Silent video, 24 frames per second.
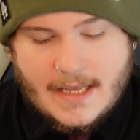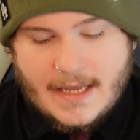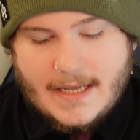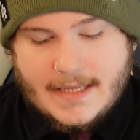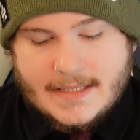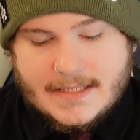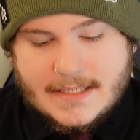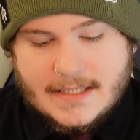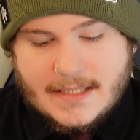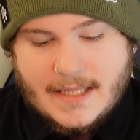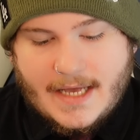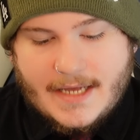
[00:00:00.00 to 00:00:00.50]

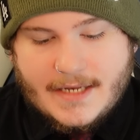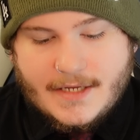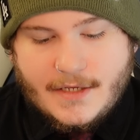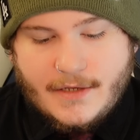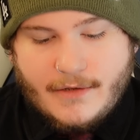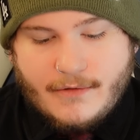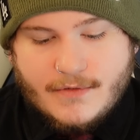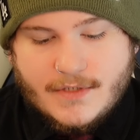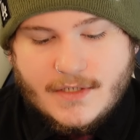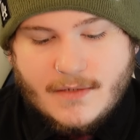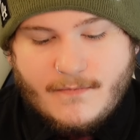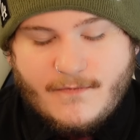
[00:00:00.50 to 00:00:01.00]
It's led
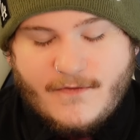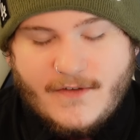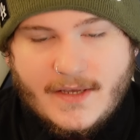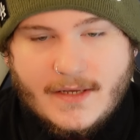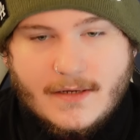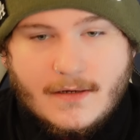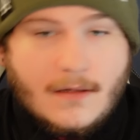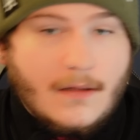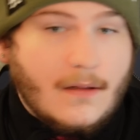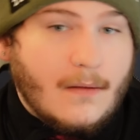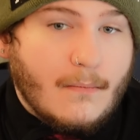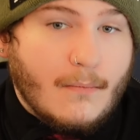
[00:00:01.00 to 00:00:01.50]
you to
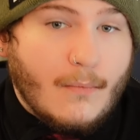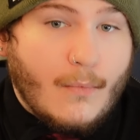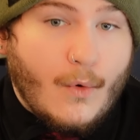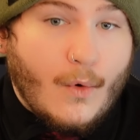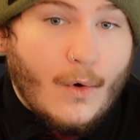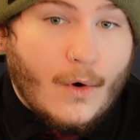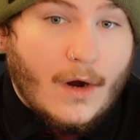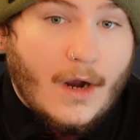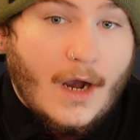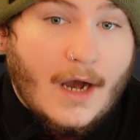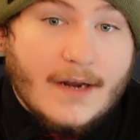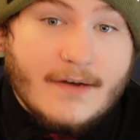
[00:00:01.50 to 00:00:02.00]
feel
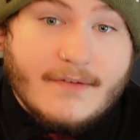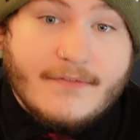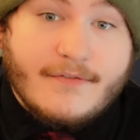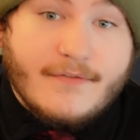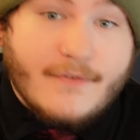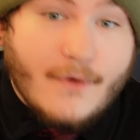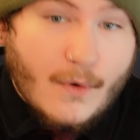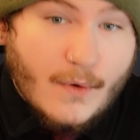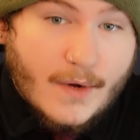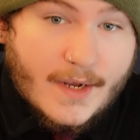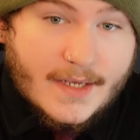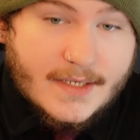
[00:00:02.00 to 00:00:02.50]
more
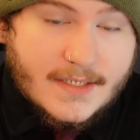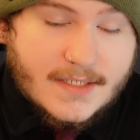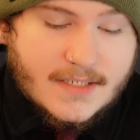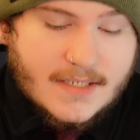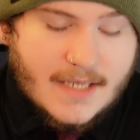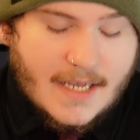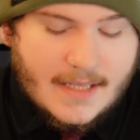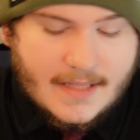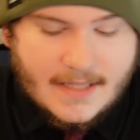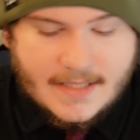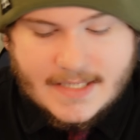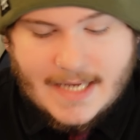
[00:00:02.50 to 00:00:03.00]

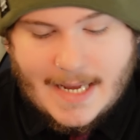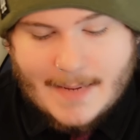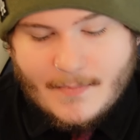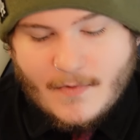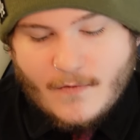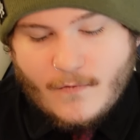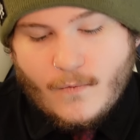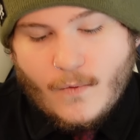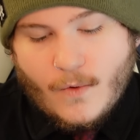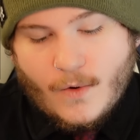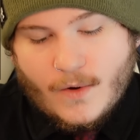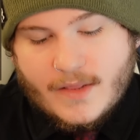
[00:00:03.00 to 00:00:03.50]
unfocused in the type
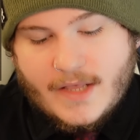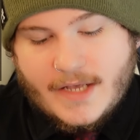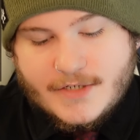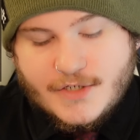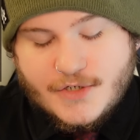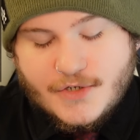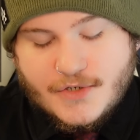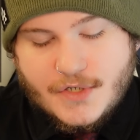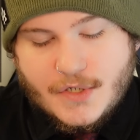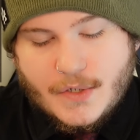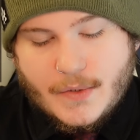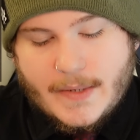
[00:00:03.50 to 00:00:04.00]
of work
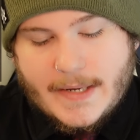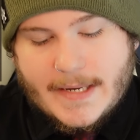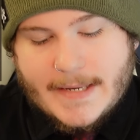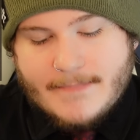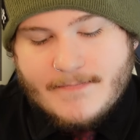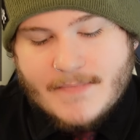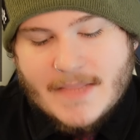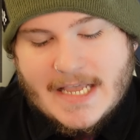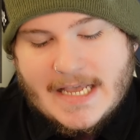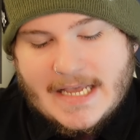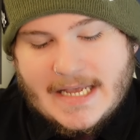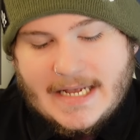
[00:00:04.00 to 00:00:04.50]
that you're
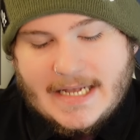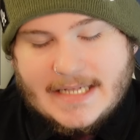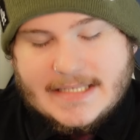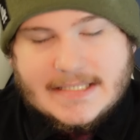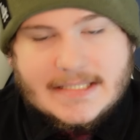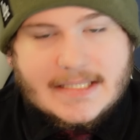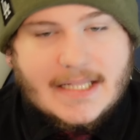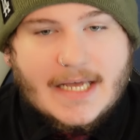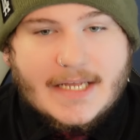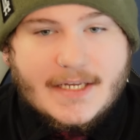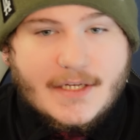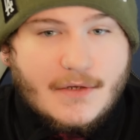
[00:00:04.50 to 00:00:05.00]
doing.
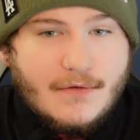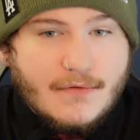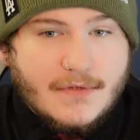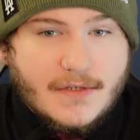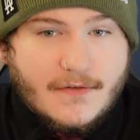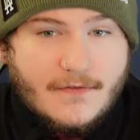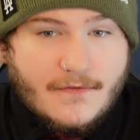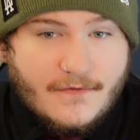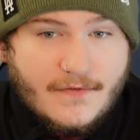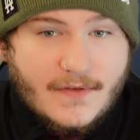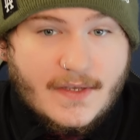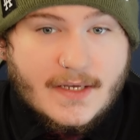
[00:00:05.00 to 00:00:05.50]
It's led you
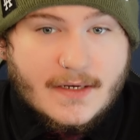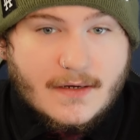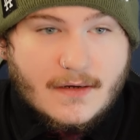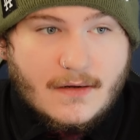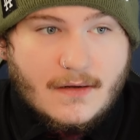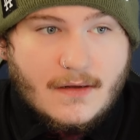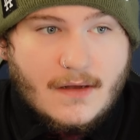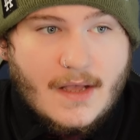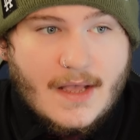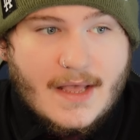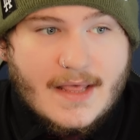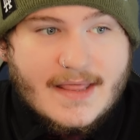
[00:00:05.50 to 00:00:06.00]
to
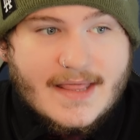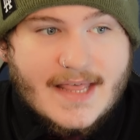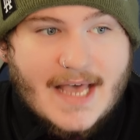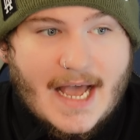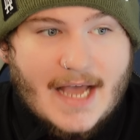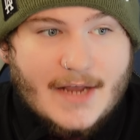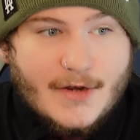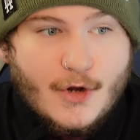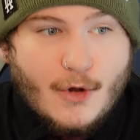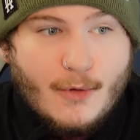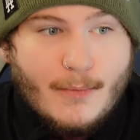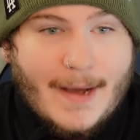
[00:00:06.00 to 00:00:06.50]
feel
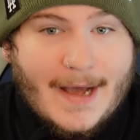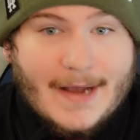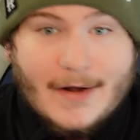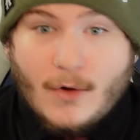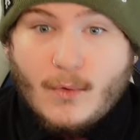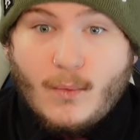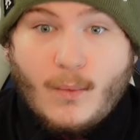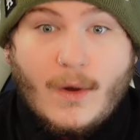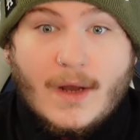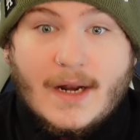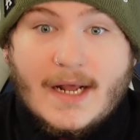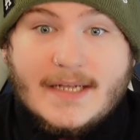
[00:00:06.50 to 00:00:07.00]
that no
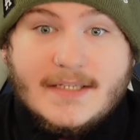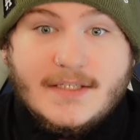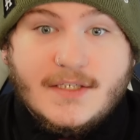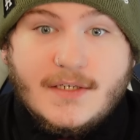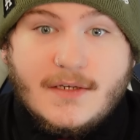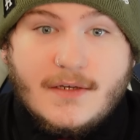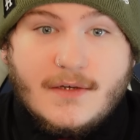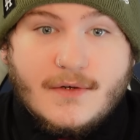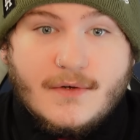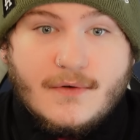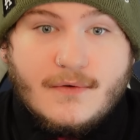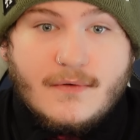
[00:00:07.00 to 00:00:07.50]
matter what I
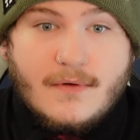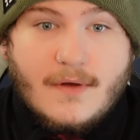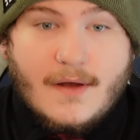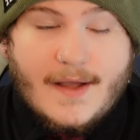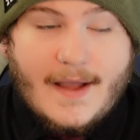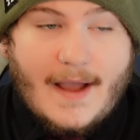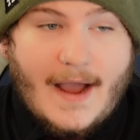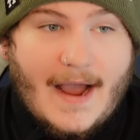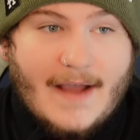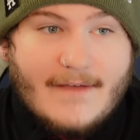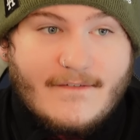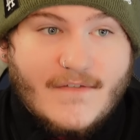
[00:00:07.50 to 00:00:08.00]
do,
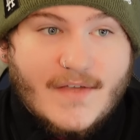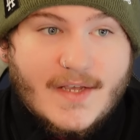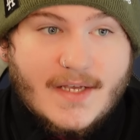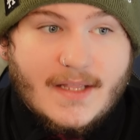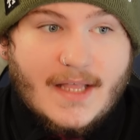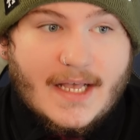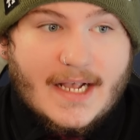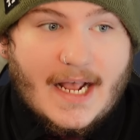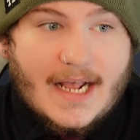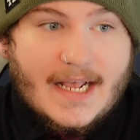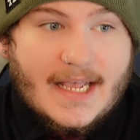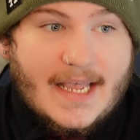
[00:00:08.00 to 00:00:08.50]
I feel
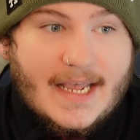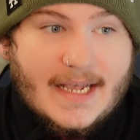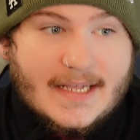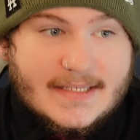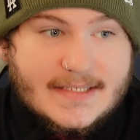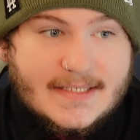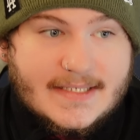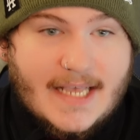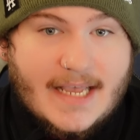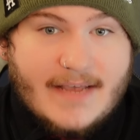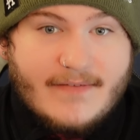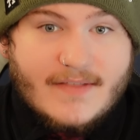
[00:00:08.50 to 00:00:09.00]
like I
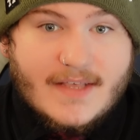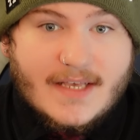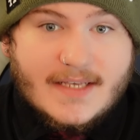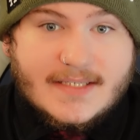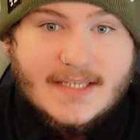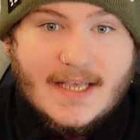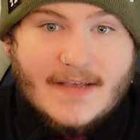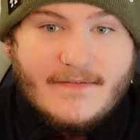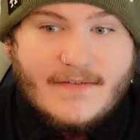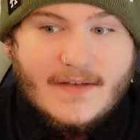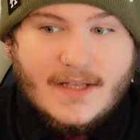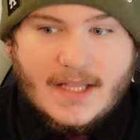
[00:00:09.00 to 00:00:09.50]
can't save
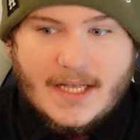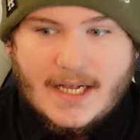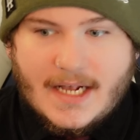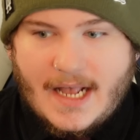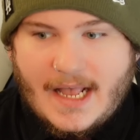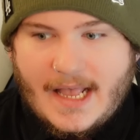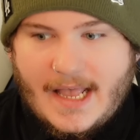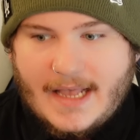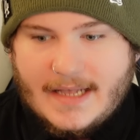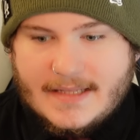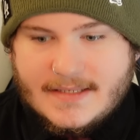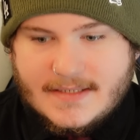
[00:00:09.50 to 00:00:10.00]
this, I feel like
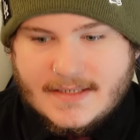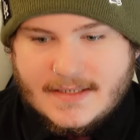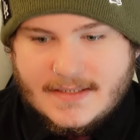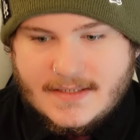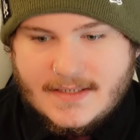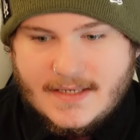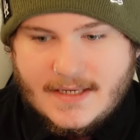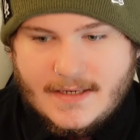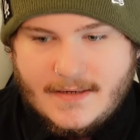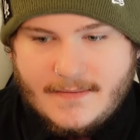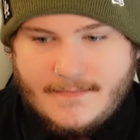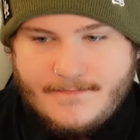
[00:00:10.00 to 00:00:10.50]
I can't
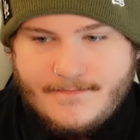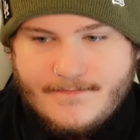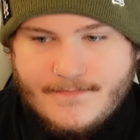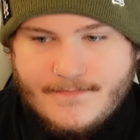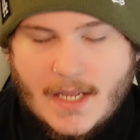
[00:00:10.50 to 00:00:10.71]
succeed.